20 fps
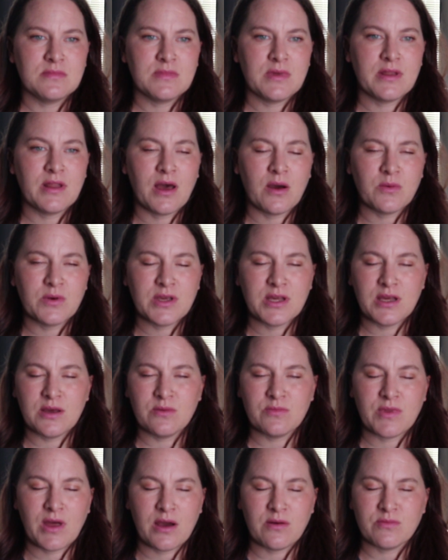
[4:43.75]

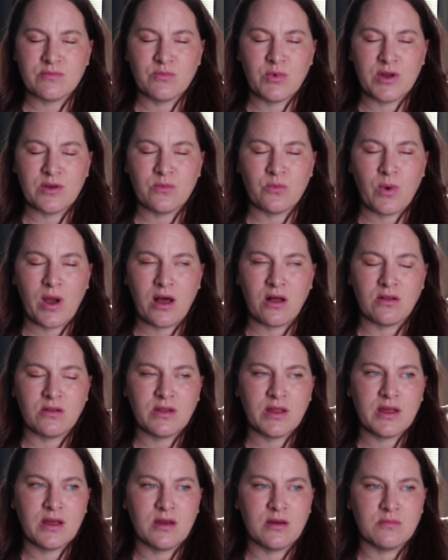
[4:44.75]
that went
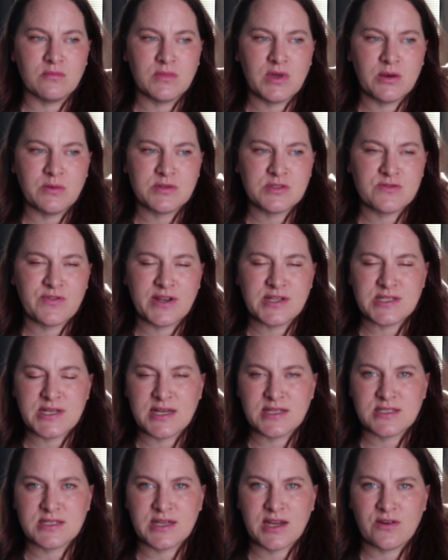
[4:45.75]
well. It was
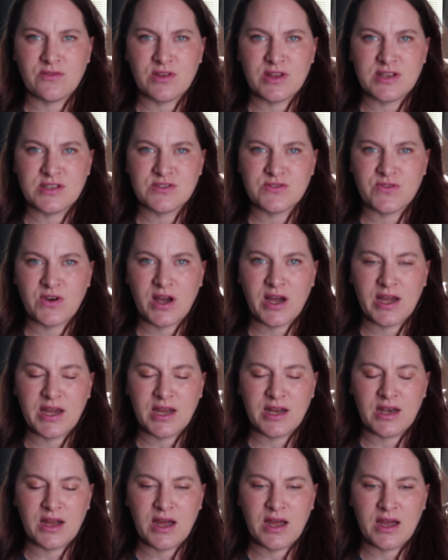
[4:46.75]
fantastic. Everything's
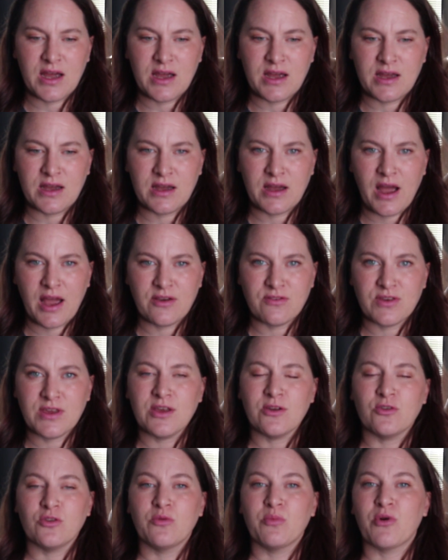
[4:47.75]
fine. I've
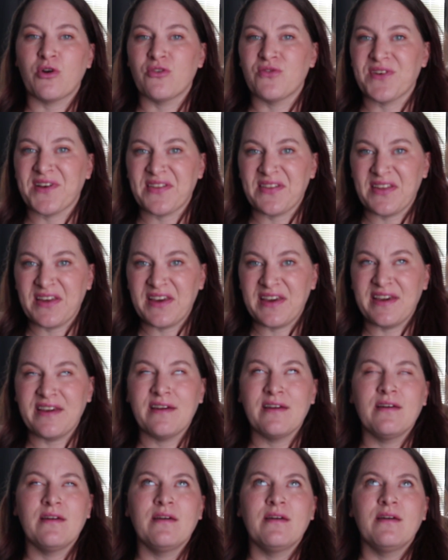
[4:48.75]
healed perfectly.